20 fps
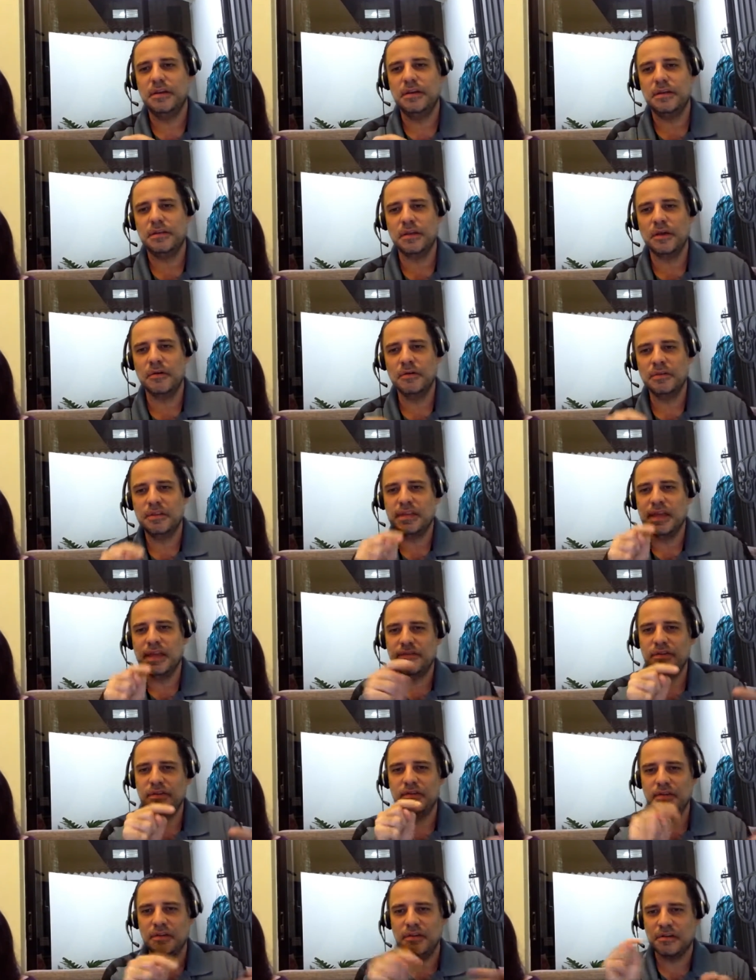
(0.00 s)
So instead of
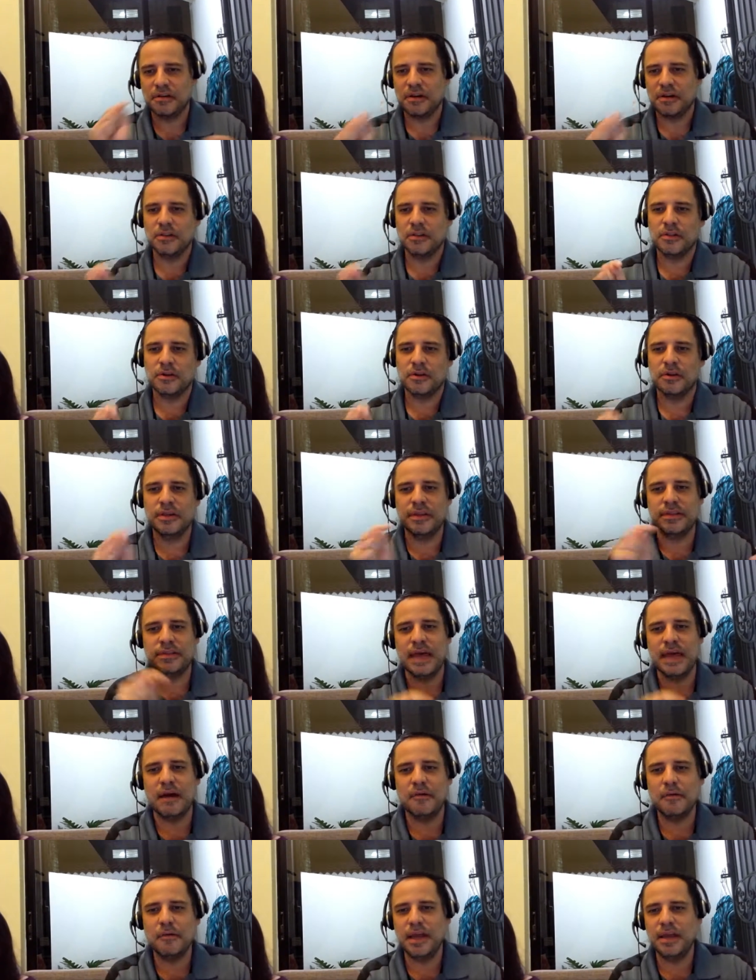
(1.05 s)
you're going to learn it
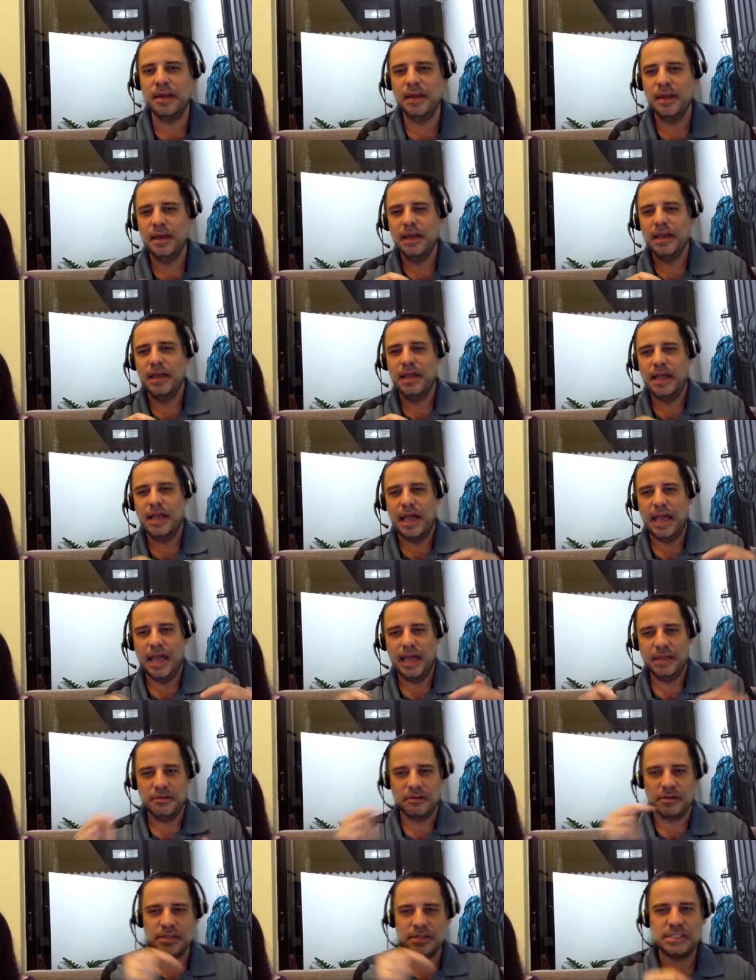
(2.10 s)
that way, and
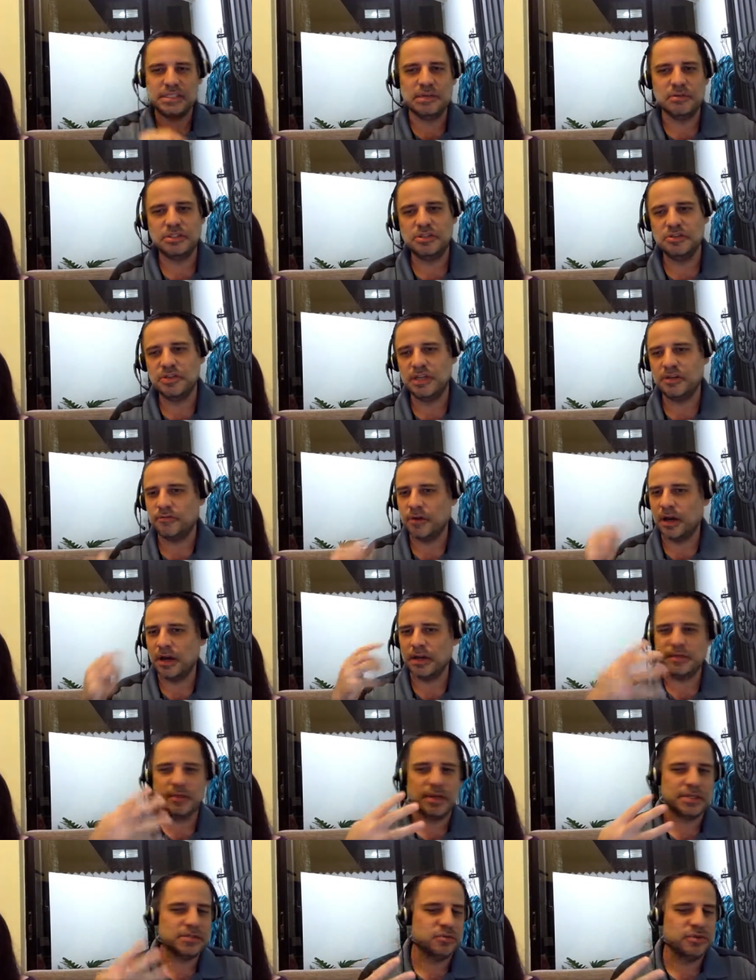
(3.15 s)
you're going to see what you did wrong,
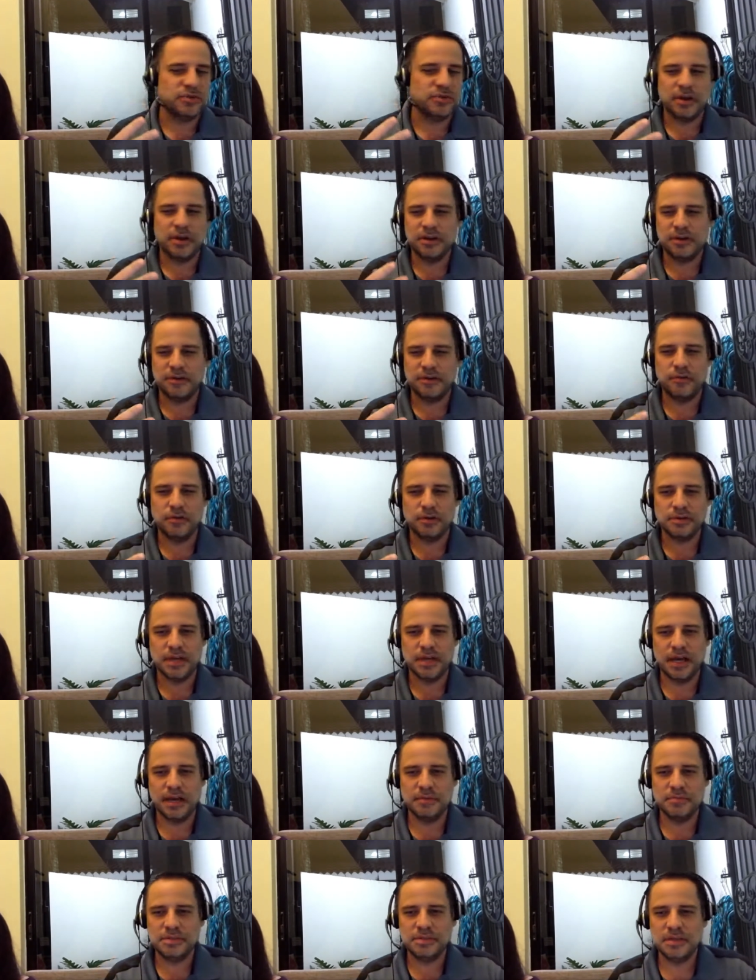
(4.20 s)
especially when you graded it 4
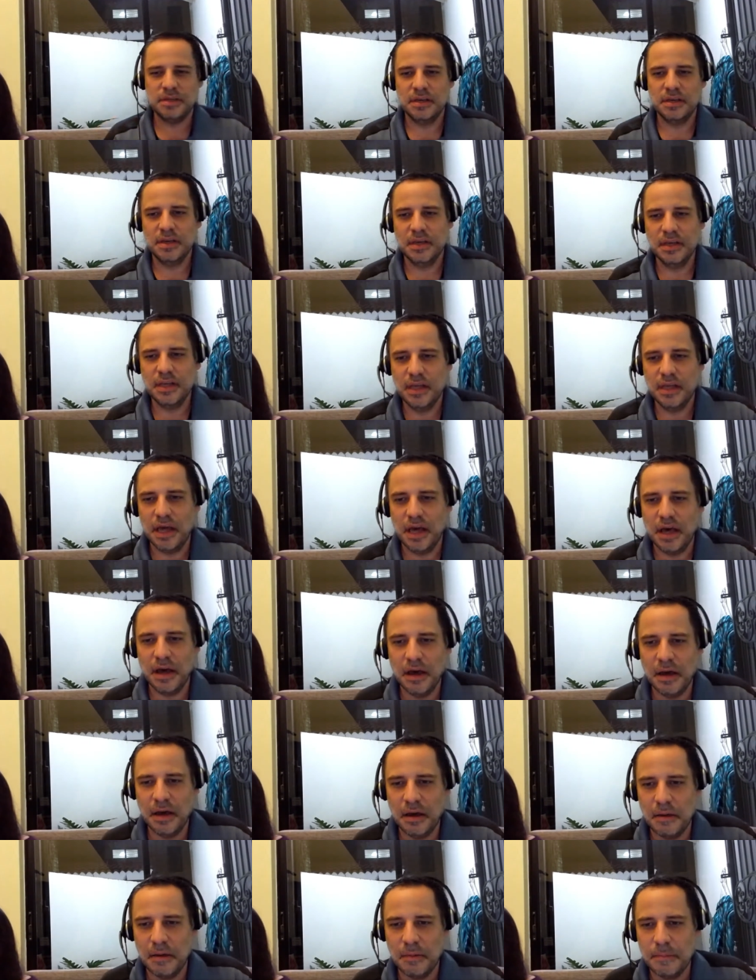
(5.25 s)
times.
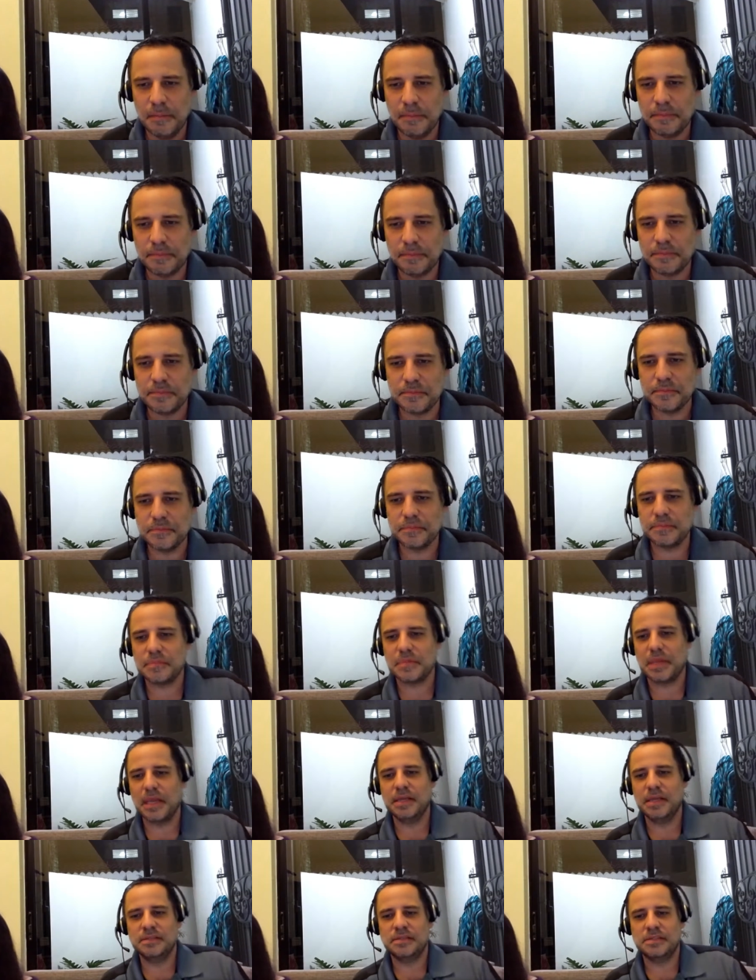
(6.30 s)
And
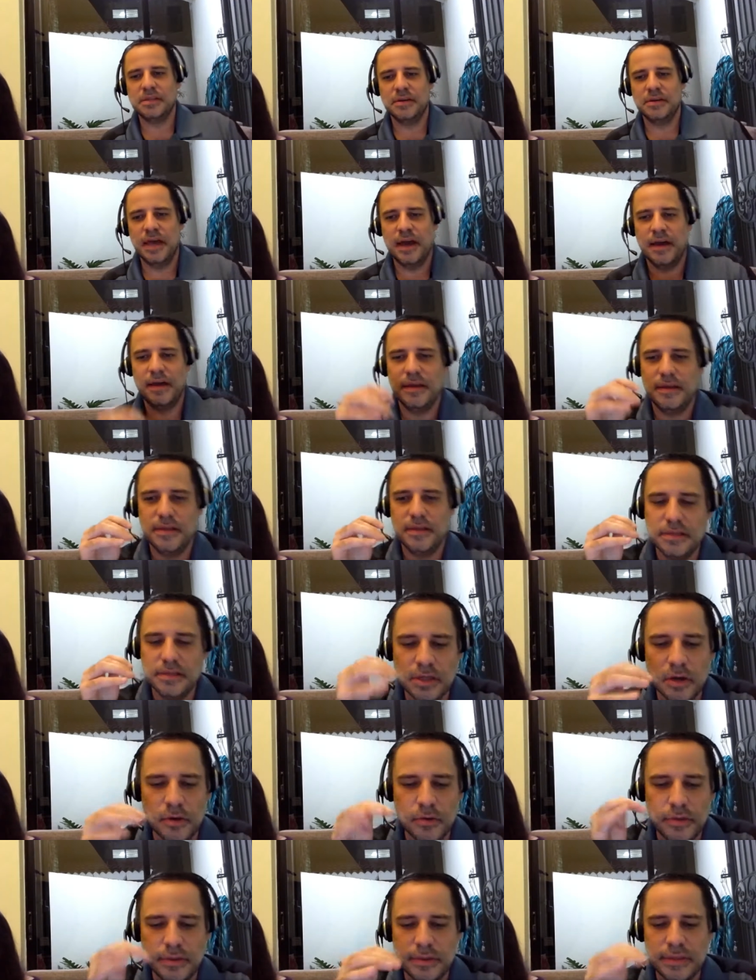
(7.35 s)
so, yeah,
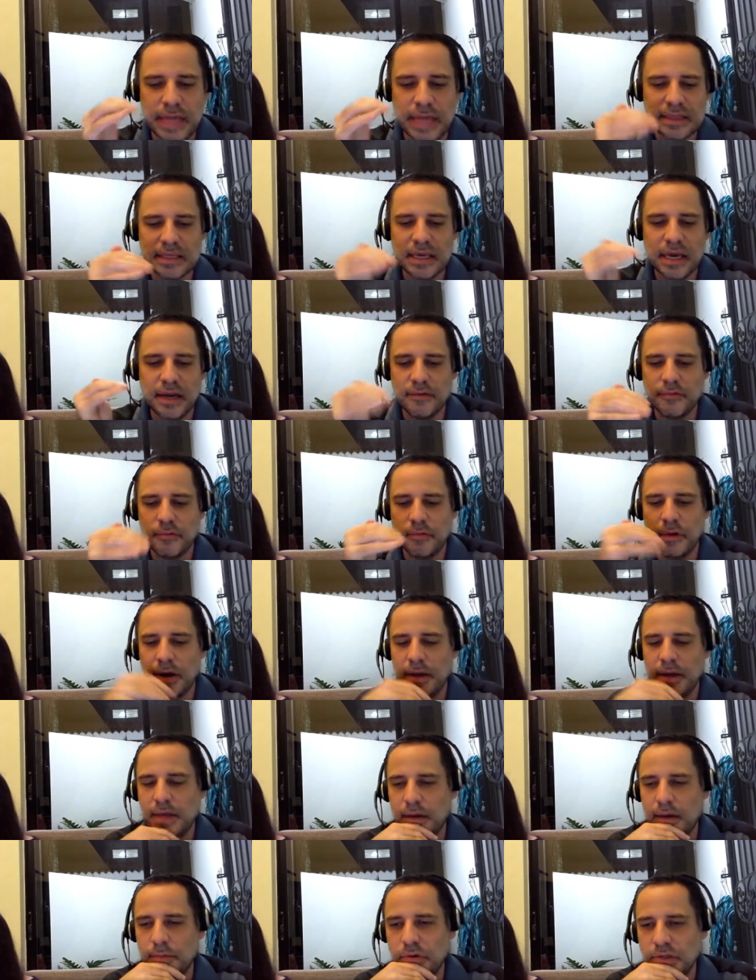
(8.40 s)
so that's kind of where I
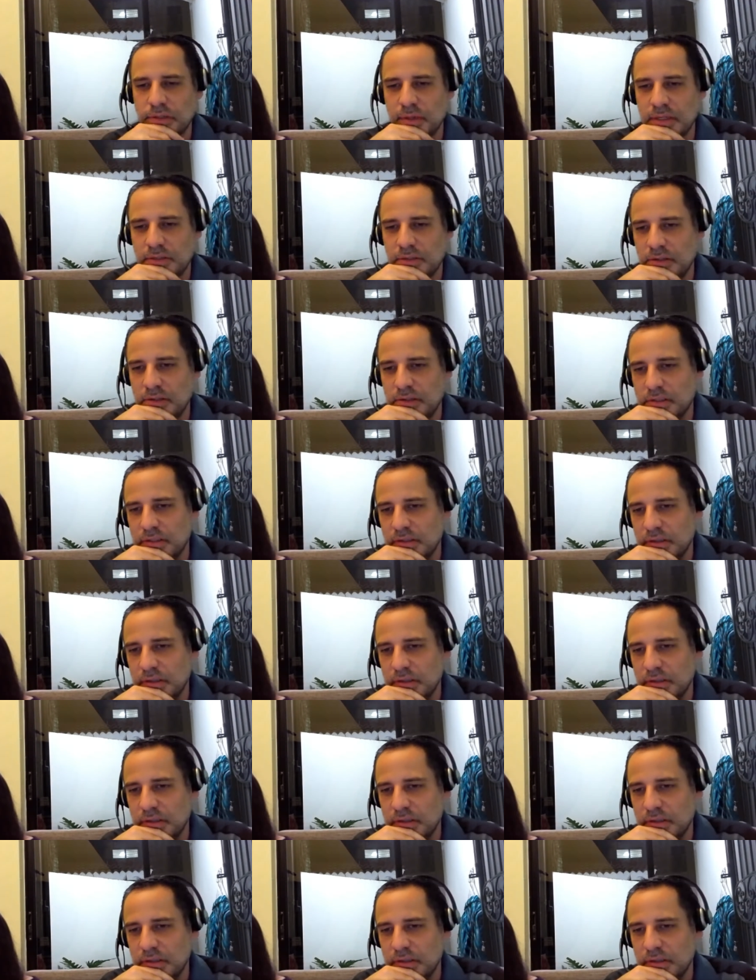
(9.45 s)
kind of push my students.